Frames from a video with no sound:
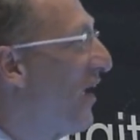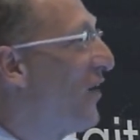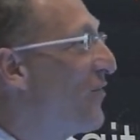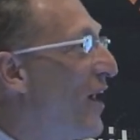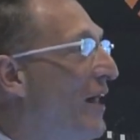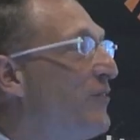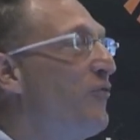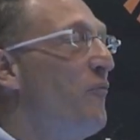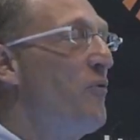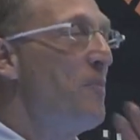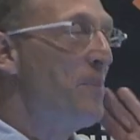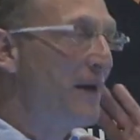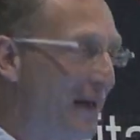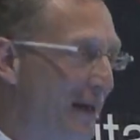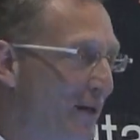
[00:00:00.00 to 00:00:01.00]
that from the
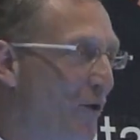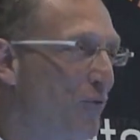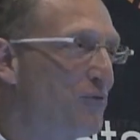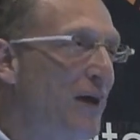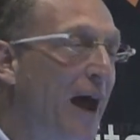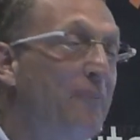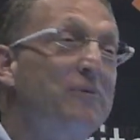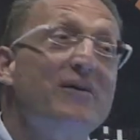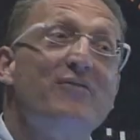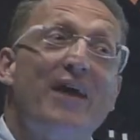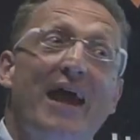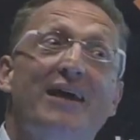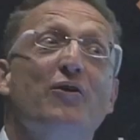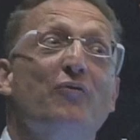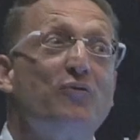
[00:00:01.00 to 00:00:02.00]
beginning of time till the
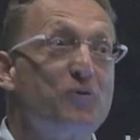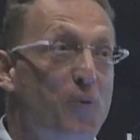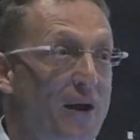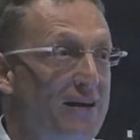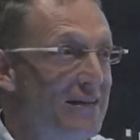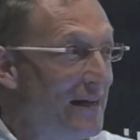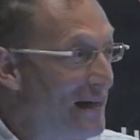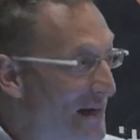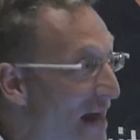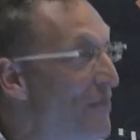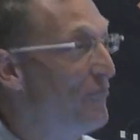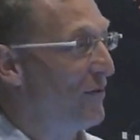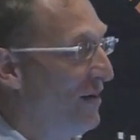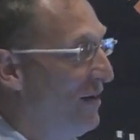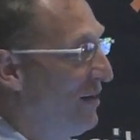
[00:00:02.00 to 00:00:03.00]
end of
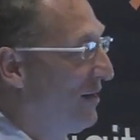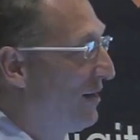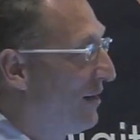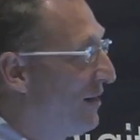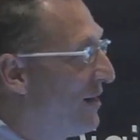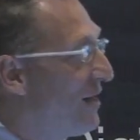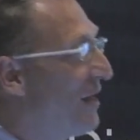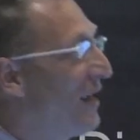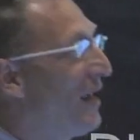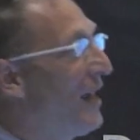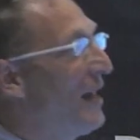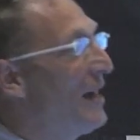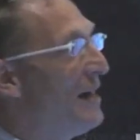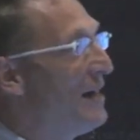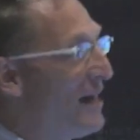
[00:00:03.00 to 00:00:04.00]
2011,
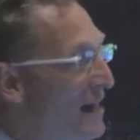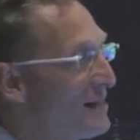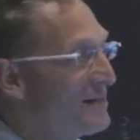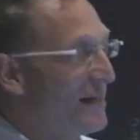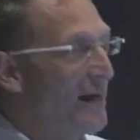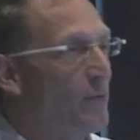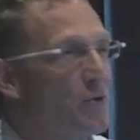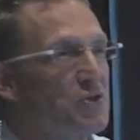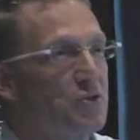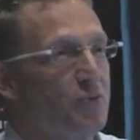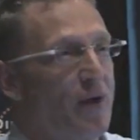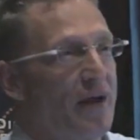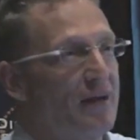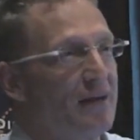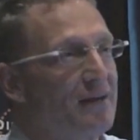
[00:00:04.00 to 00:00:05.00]
less data was
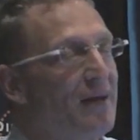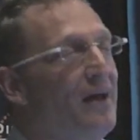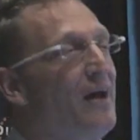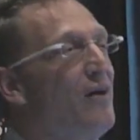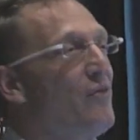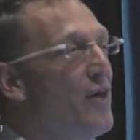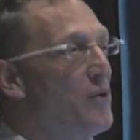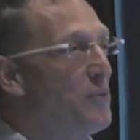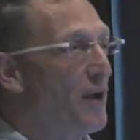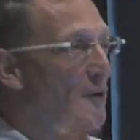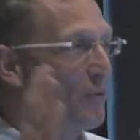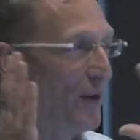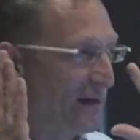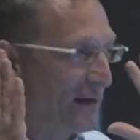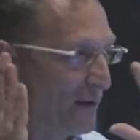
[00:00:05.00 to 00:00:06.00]
created than we are
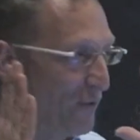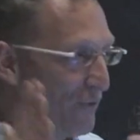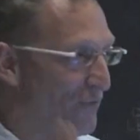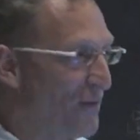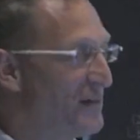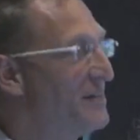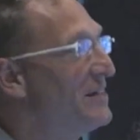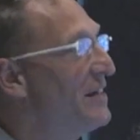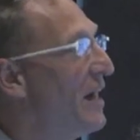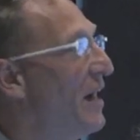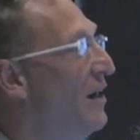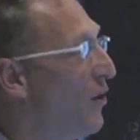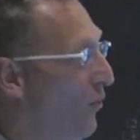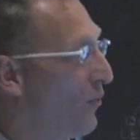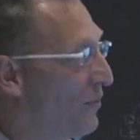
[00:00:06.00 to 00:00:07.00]
creating this year
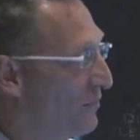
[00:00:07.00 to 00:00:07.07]
alone.